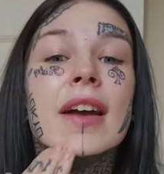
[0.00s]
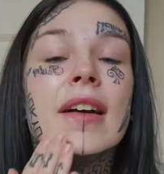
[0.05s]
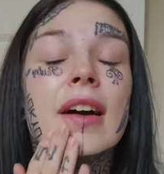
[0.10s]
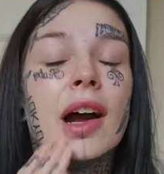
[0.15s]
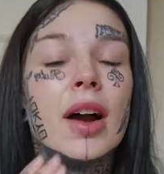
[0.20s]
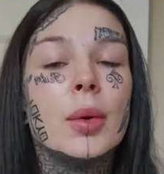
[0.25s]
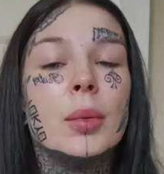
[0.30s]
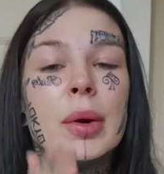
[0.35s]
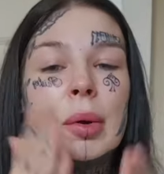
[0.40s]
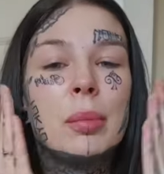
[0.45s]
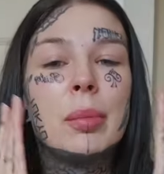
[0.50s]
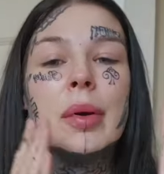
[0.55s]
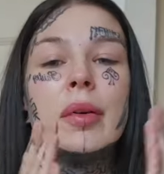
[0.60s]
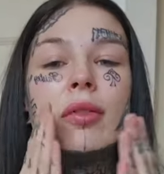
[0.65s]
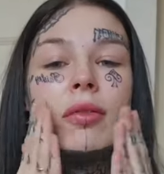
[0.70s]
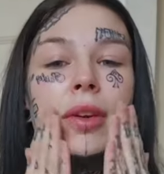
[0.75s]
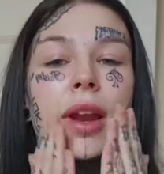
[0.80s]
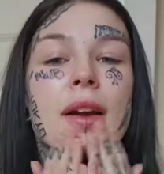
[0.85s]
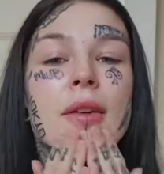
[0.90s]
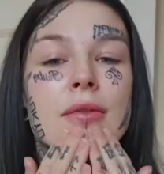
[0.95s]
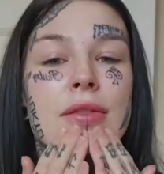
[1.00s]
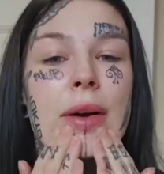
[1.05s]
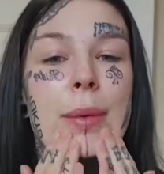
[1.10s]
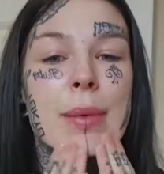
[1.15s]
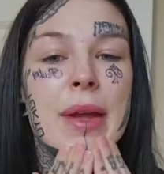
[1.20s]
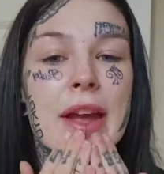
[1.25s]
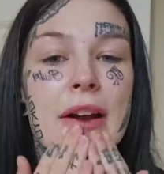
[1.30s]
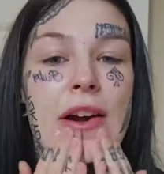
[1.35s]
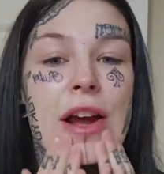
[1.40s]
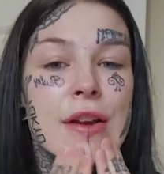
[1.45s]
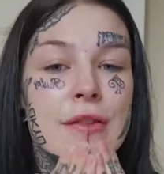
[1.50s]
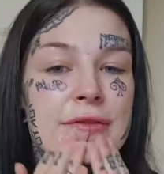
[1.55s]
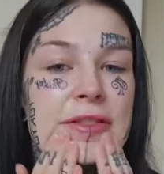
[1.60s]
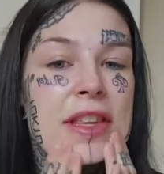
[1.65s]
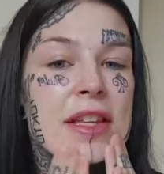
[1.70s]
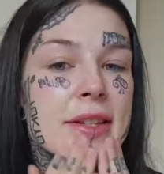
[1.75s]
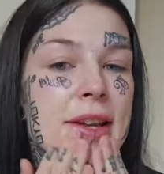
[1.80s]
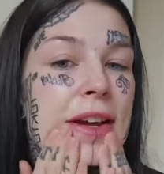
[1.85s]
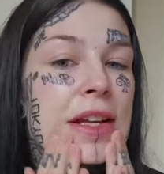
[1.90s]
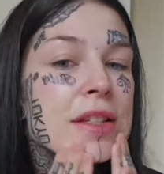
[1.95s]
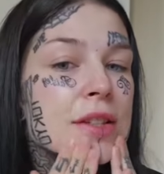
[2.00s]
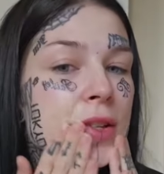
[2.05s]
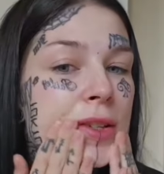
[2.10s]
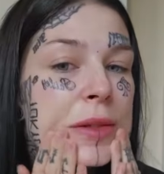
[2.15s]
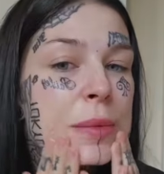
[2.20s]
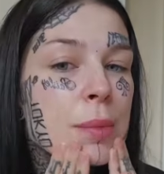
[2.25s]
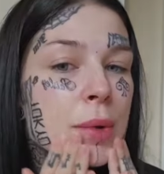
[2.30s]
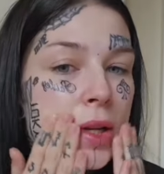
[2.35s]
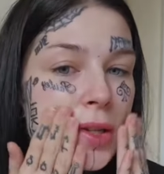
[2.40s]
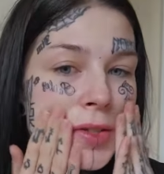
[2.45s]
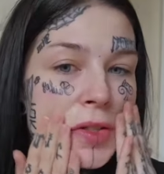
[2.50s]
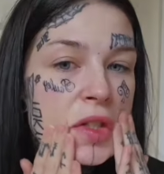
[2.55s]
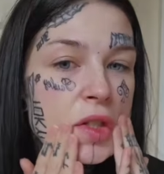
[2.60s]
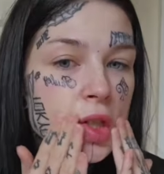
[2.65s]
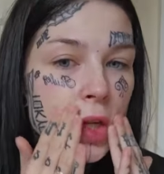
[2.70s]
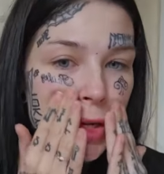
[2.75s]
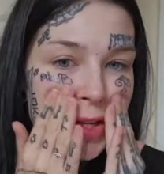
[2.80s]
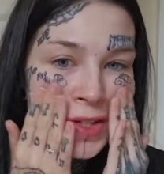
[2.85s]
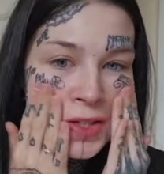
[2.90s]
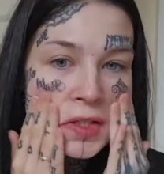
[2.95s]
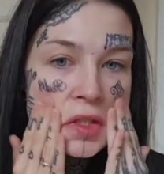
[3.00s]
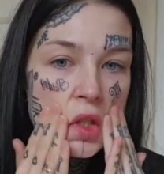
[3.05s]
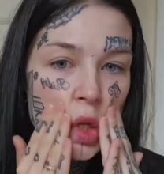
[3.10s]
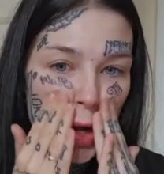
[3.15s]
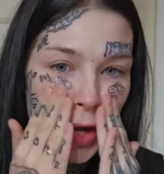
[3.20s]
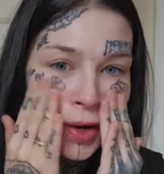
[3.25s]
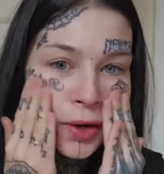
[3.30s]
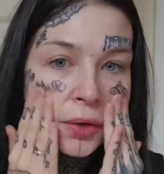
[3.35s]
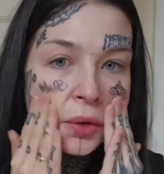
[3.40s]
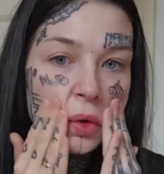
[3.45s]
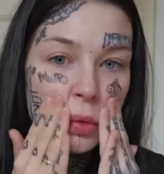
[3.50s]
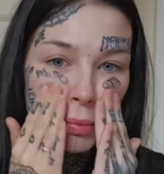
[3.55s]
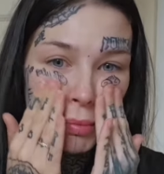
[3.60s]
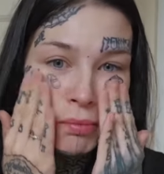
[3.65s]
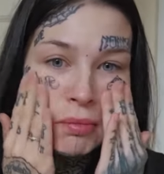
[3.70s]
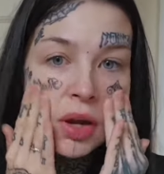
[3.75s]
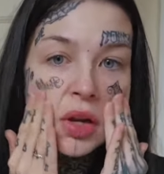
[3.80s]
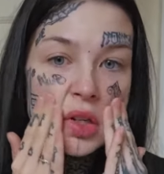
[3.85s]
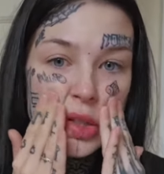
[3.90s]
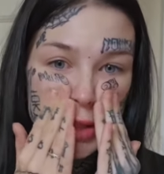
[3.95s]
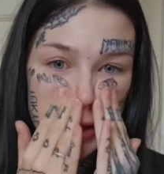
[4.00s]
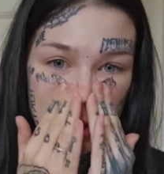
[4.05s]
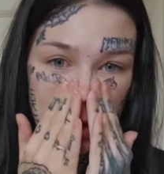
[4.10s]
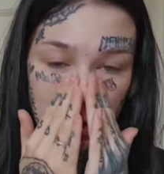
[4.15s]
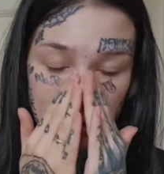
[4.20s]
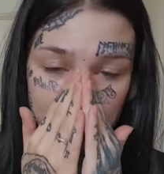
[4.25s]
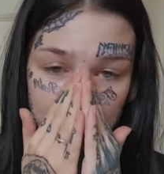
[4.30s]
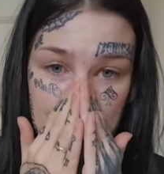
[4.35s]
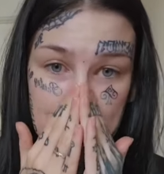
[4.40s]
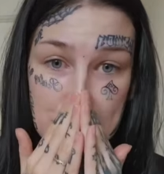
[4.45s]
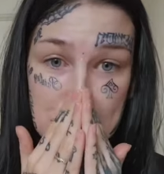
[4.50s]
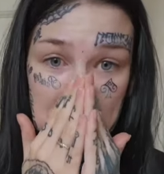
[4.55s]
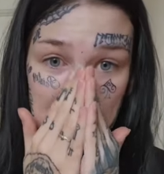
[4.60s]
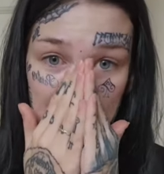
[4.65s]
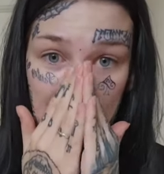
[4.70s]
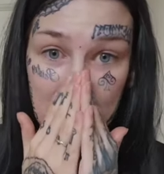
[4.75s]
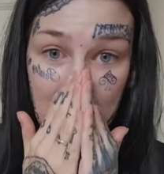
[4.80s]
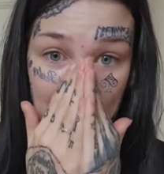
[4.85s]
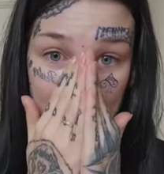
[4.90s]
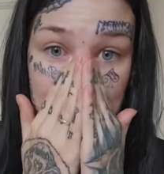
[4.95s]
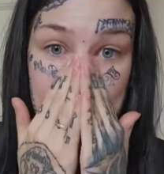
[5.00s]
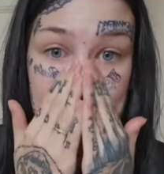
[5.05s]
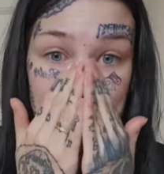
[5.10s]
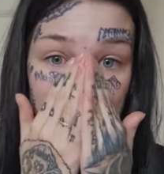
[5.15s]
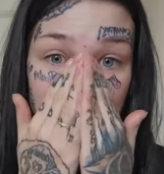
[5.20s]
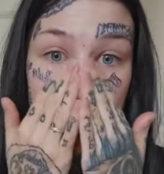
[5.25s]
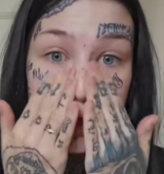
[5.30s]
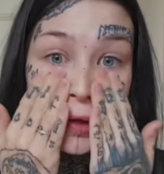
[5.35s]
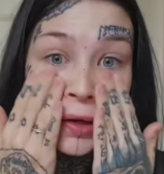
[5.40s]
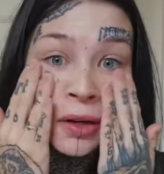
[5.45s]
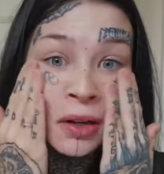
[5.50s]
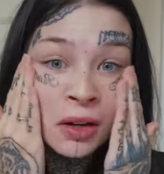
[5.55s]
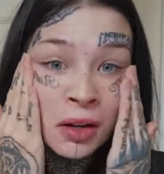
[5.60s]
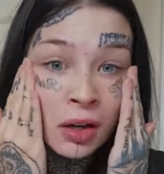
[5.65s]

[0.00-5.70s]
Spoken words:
I will put like rub it over the tattoos, but it's just so most of the coverage is on the blank skin,